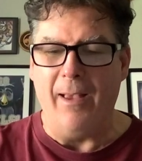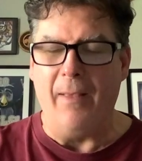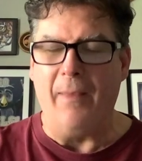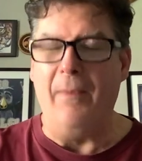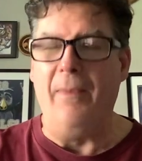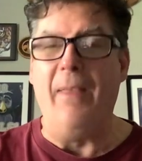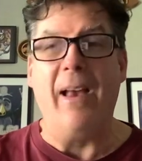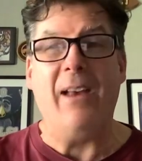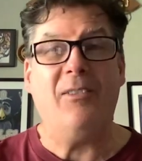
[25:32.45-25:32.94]

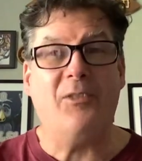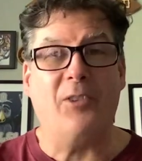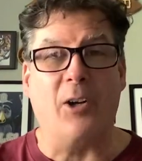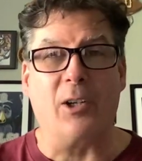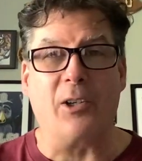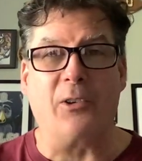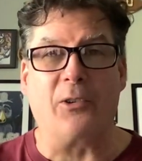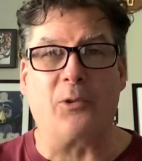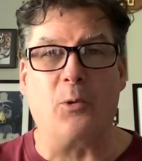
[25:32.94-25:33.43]
They
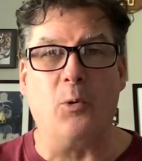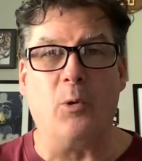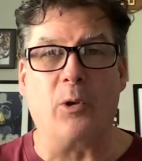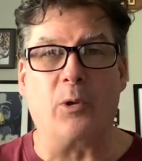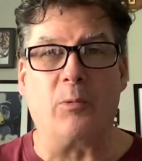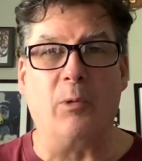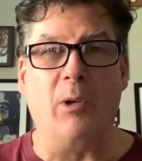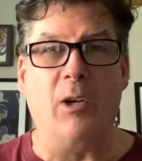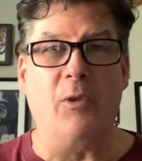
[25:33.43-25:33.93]
started
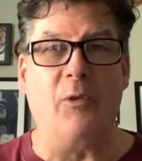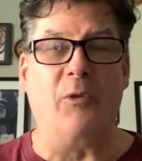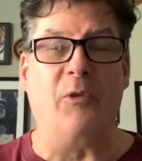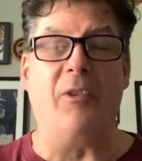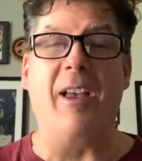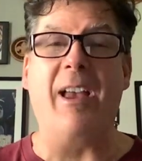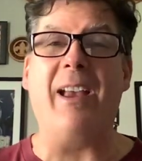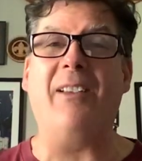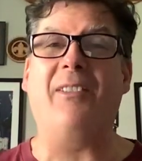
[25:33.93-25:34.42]
scoring runs.
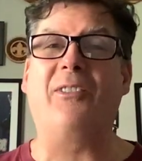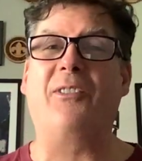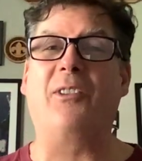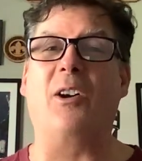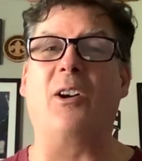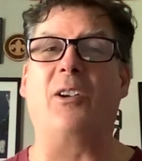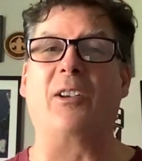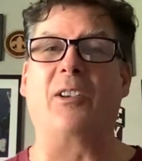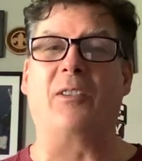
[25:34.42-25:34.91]
They
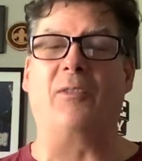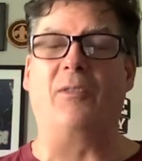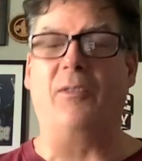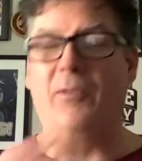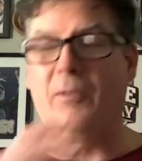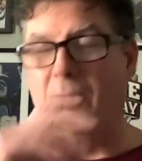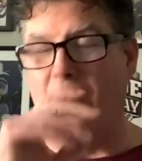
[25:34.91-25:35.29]
started